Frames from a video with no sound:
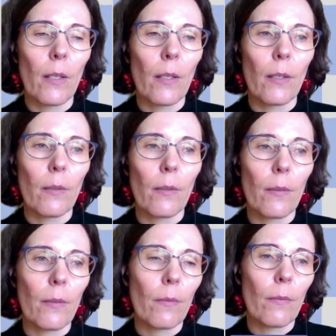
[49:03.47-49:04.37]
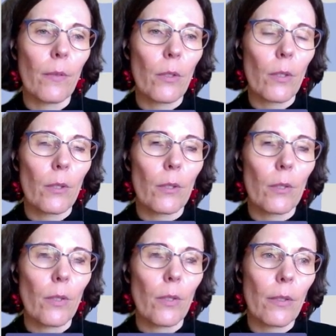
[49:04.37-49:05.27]

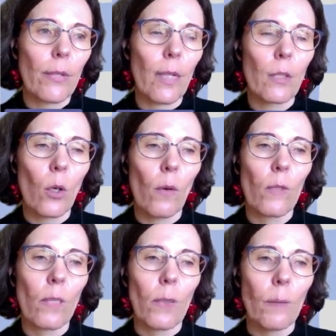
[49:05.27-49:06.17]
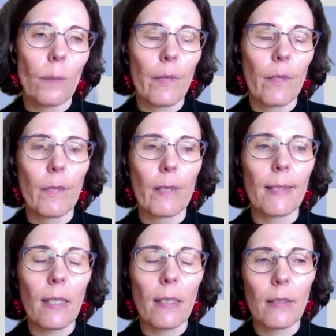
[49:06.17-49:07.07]
the result of the
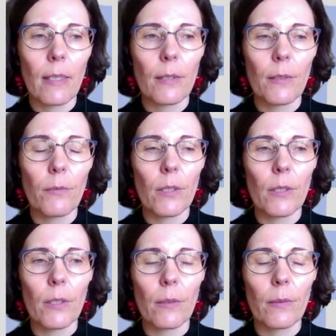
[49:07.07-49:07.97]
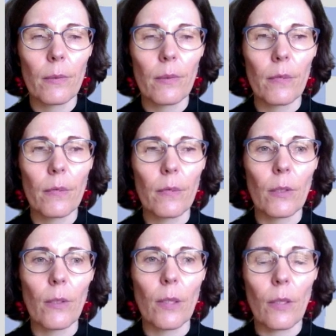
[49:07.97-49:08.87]
second activity
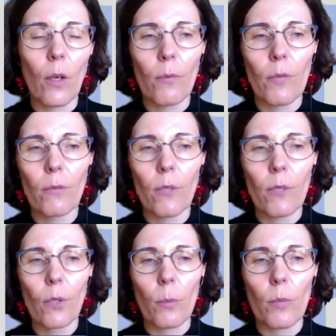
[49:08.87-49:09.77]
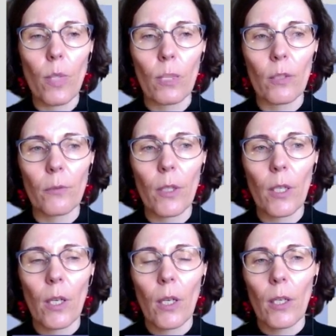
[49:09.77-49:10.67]
of the first objective
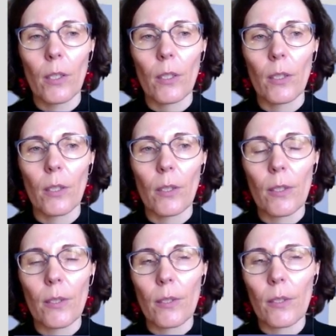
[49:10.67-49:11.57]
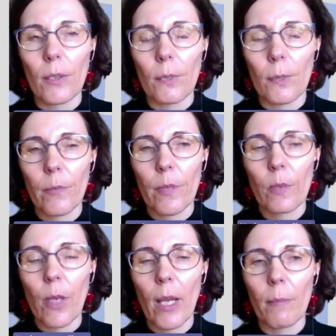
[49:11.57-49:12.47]
is
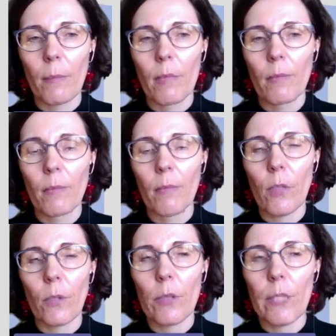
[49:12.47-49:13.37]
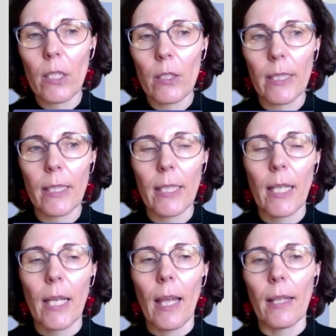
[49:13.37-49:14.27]
described very clearly
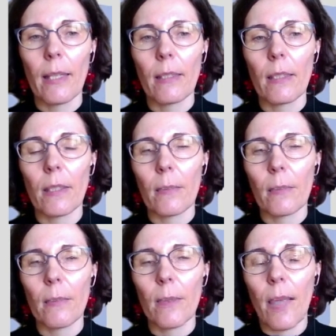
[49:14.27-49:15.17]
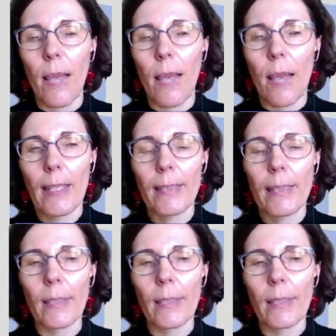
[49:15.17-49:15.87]
and has